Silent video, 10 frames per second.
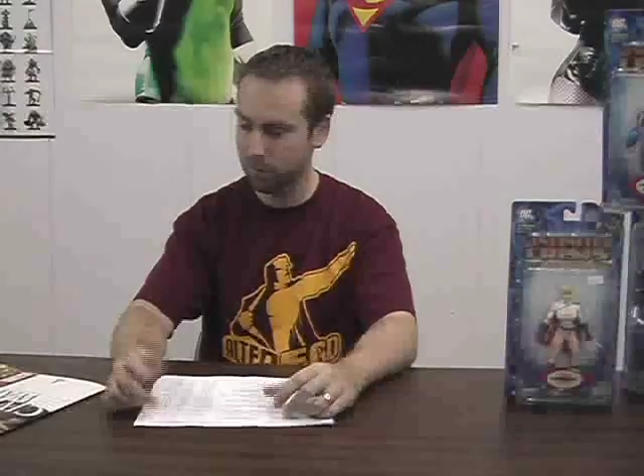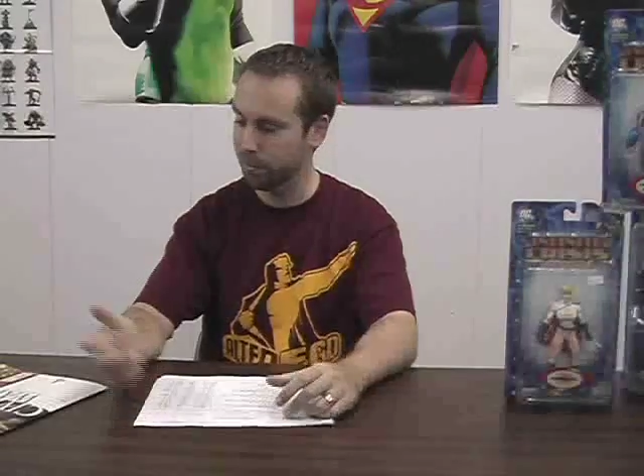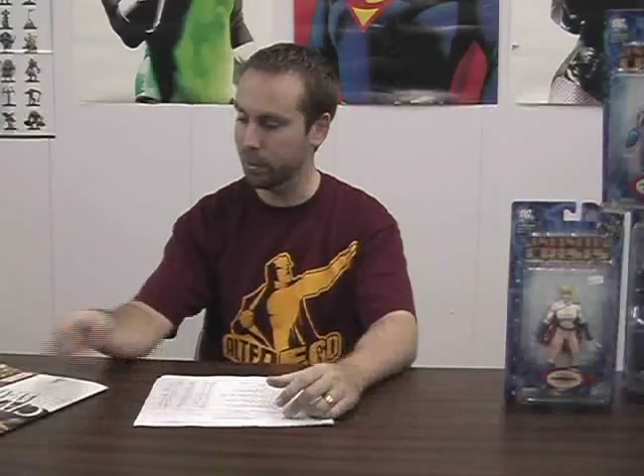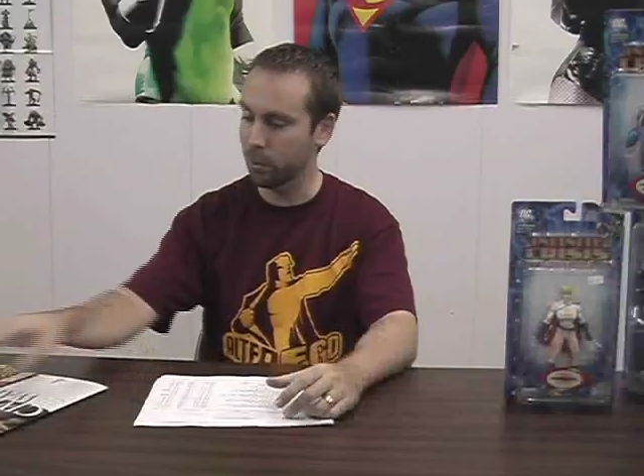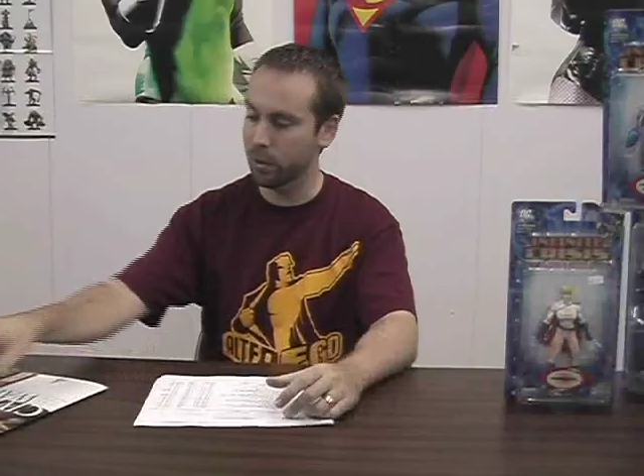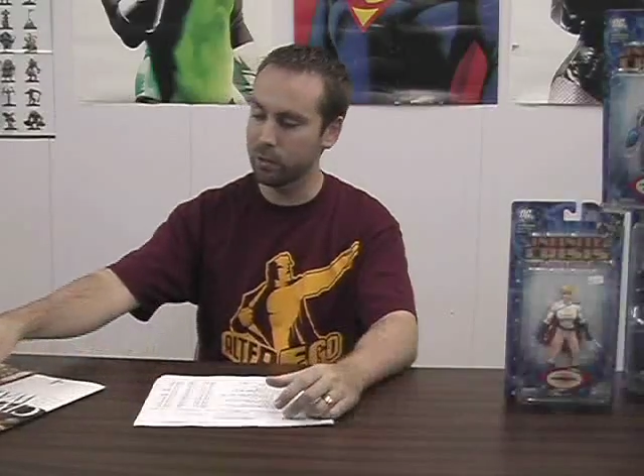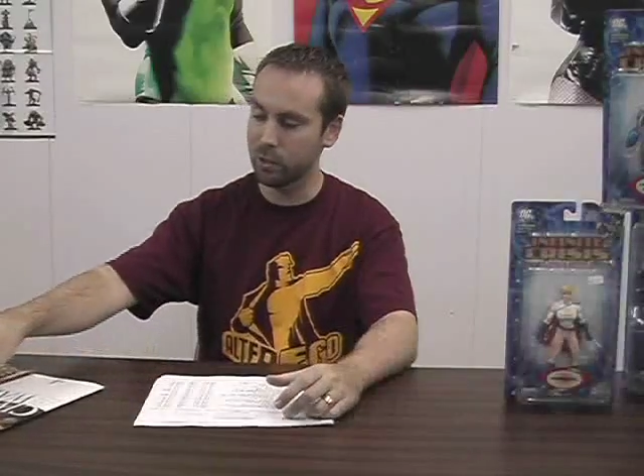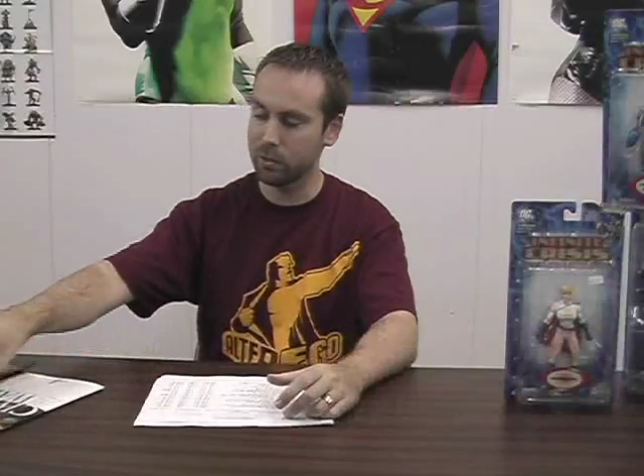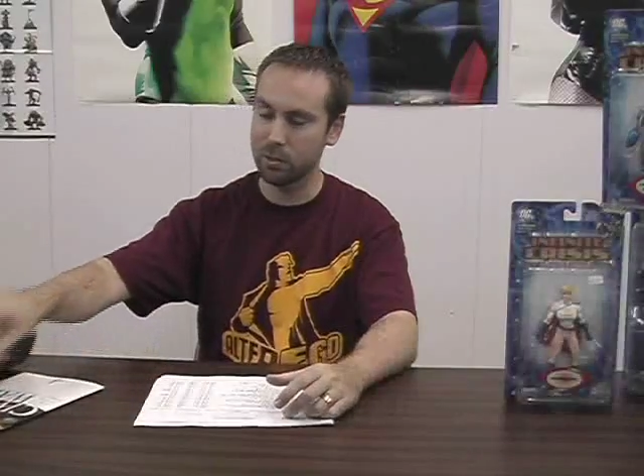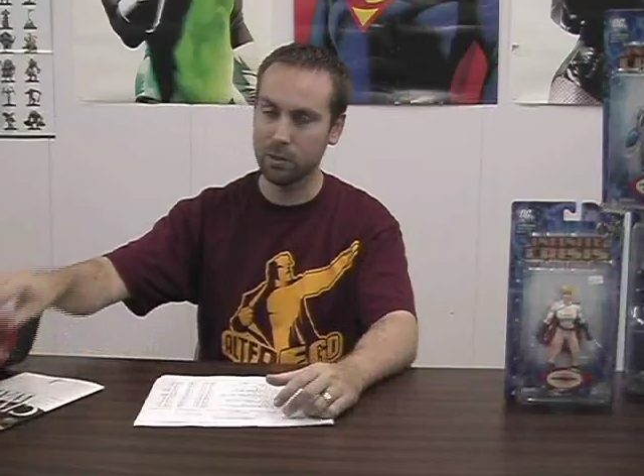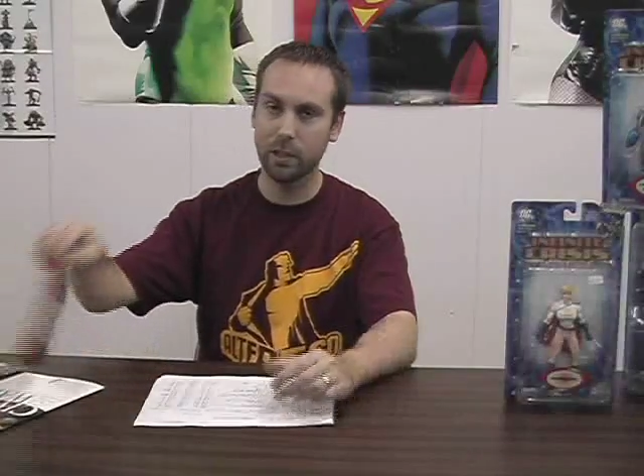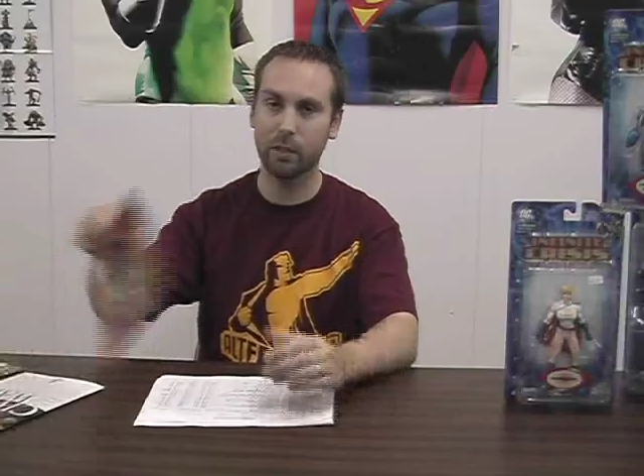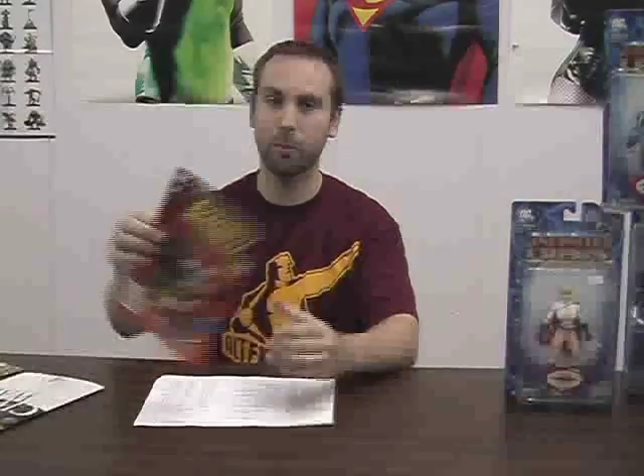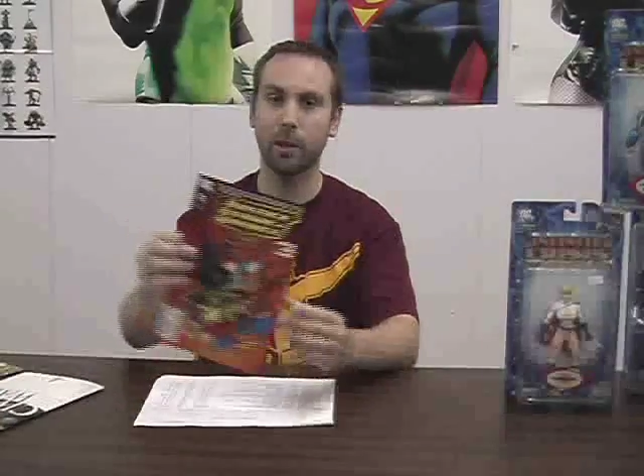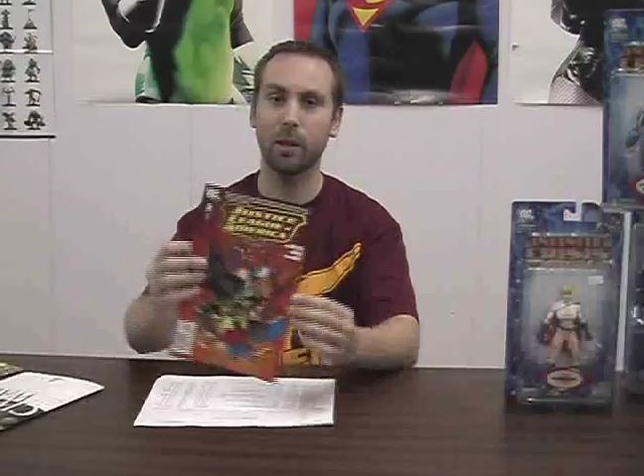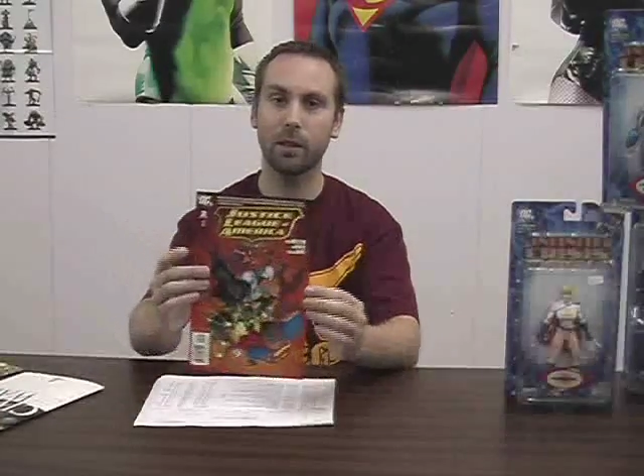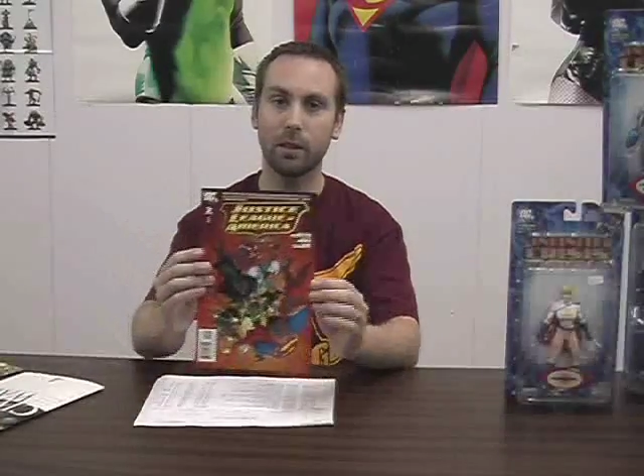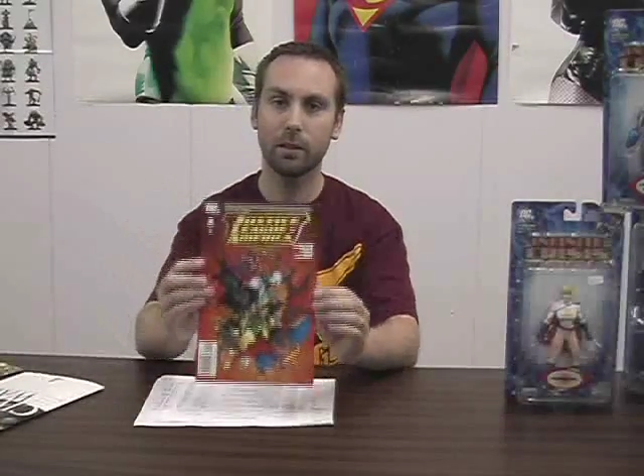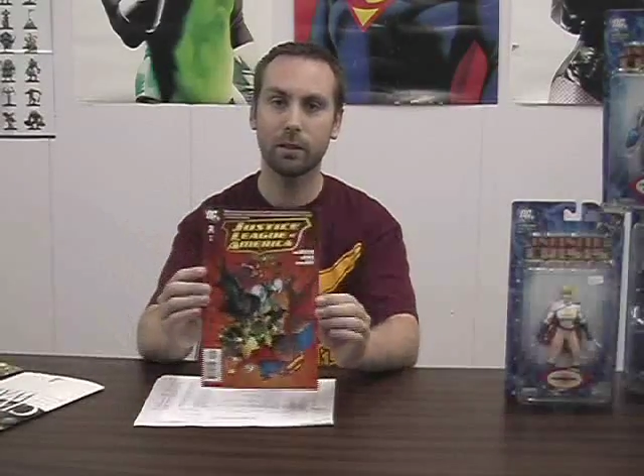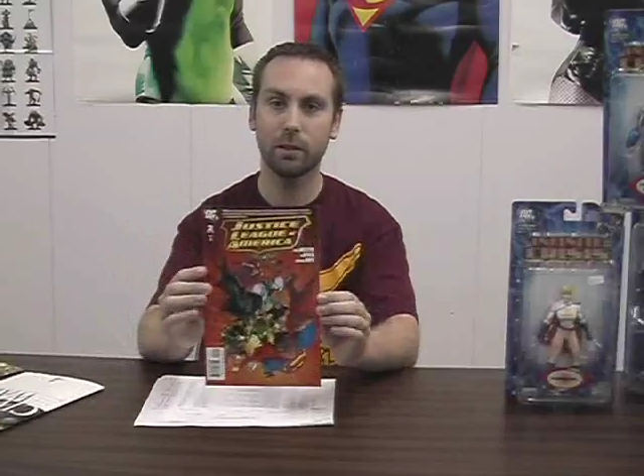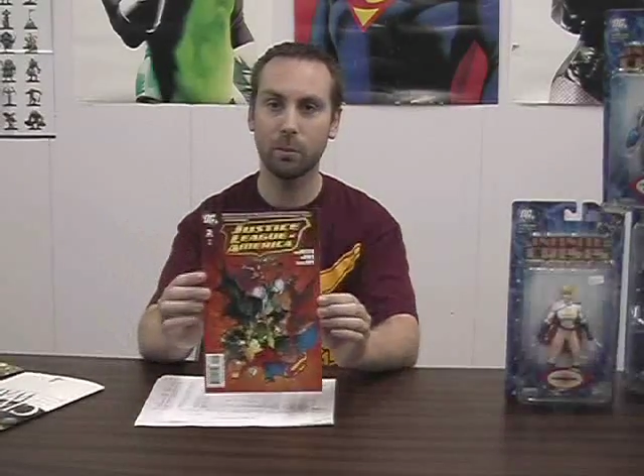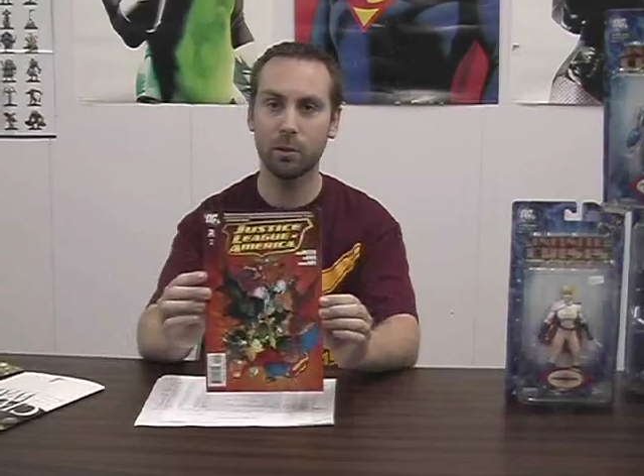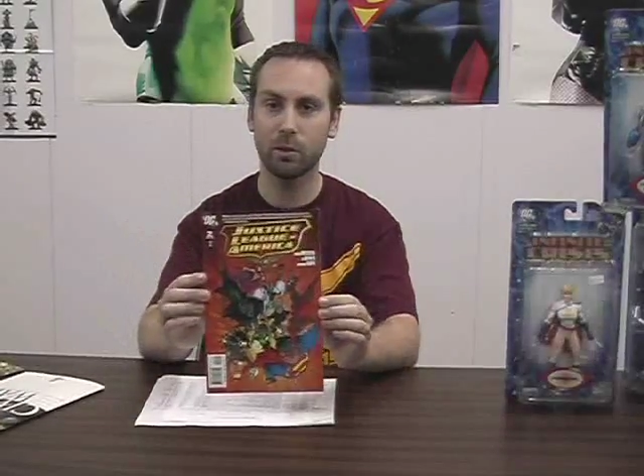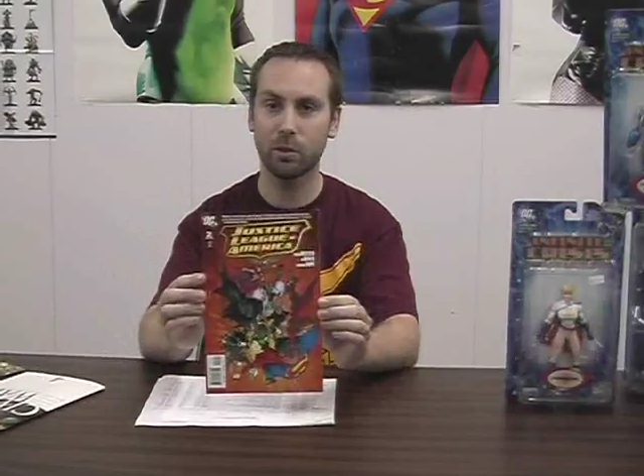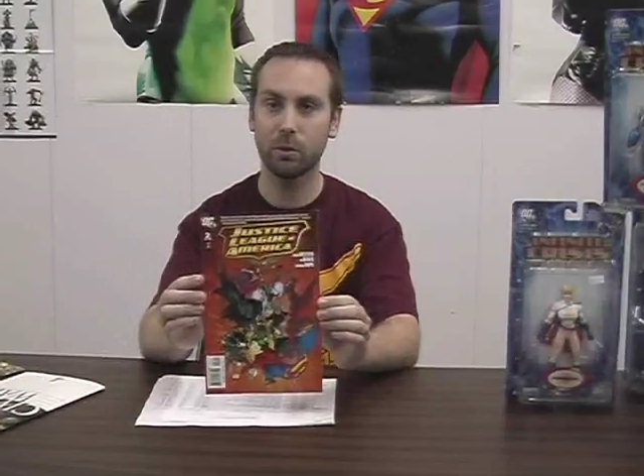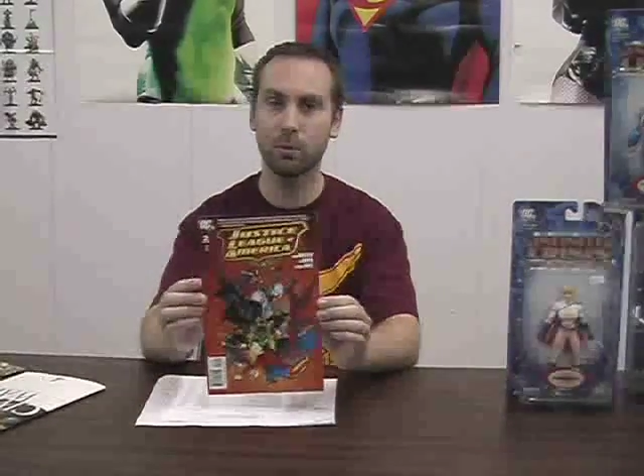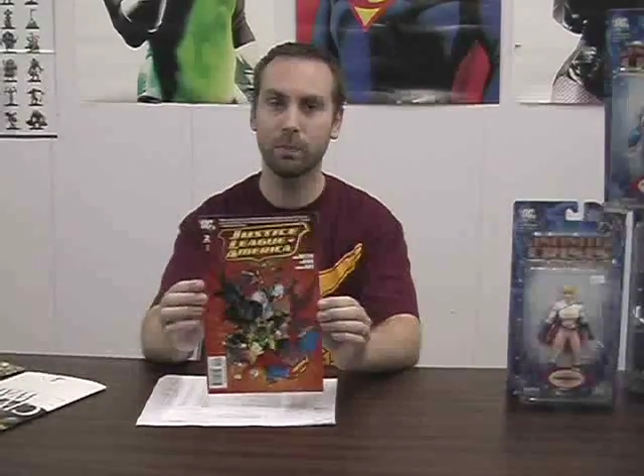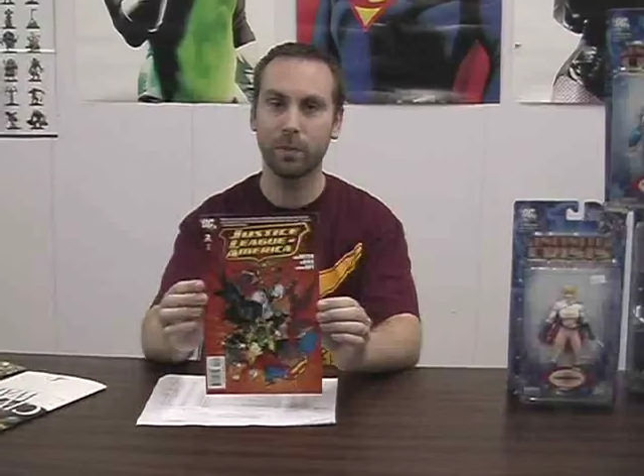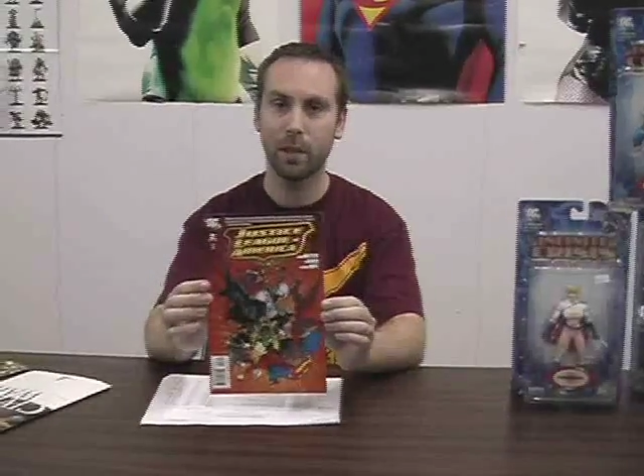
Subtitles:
Big one, Justice League of America #2.